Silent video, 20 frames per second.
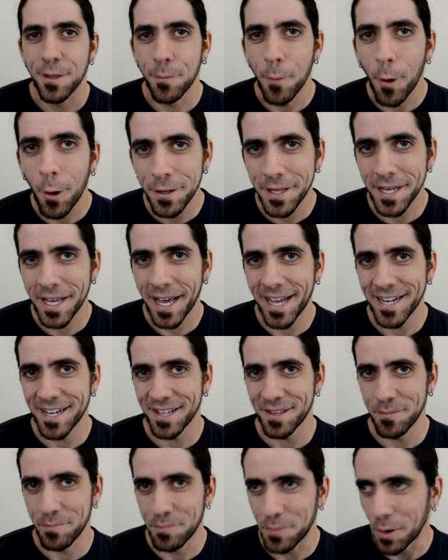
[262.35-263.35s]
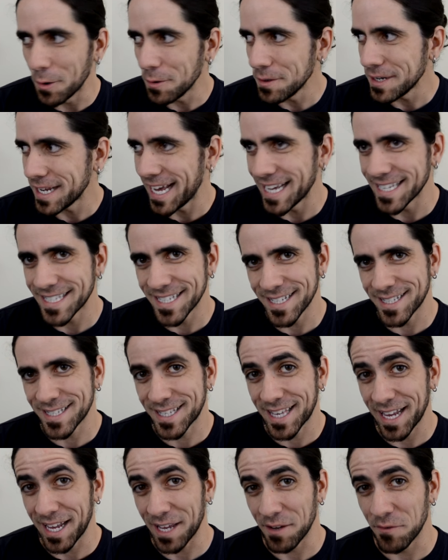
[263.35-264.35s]
So I'm holding onto the boat as it's
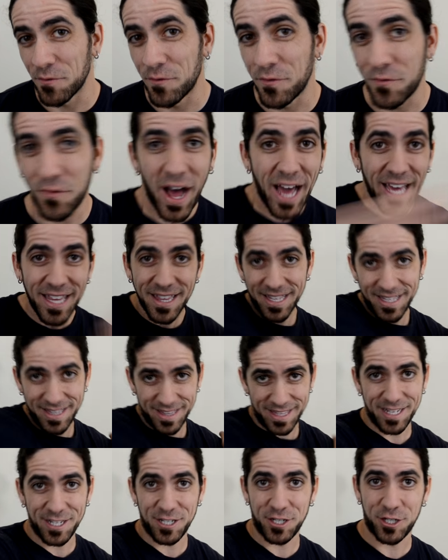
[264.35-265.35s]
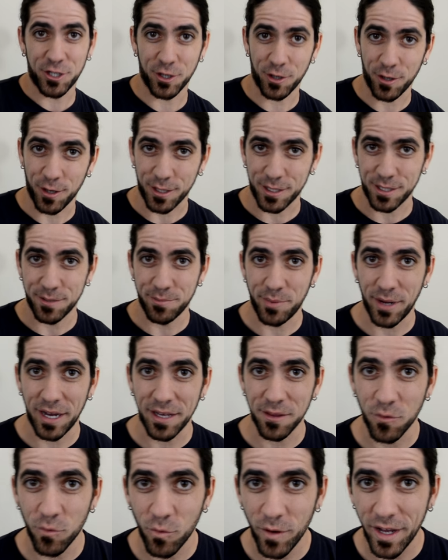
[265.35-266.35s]
getting violently jerked by
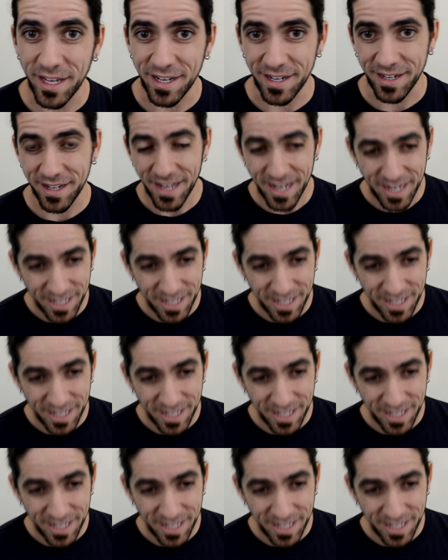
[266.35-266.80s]
the wind.